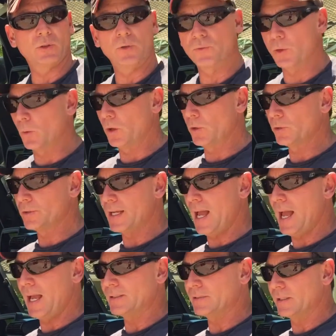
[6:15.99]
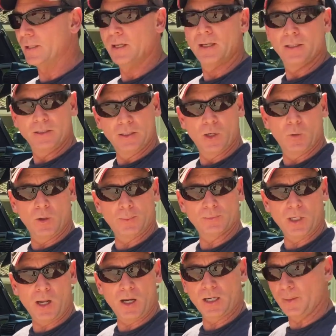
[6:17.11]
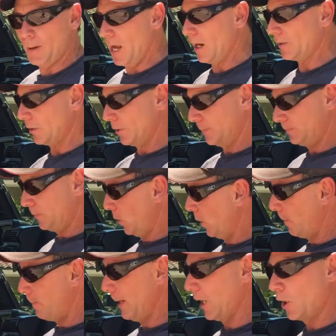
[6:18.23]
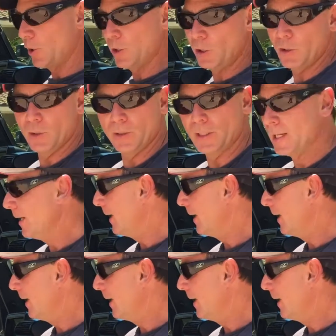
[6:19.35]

So if you're one of those guys that, you know what I'm talking about, you're a bigger dude,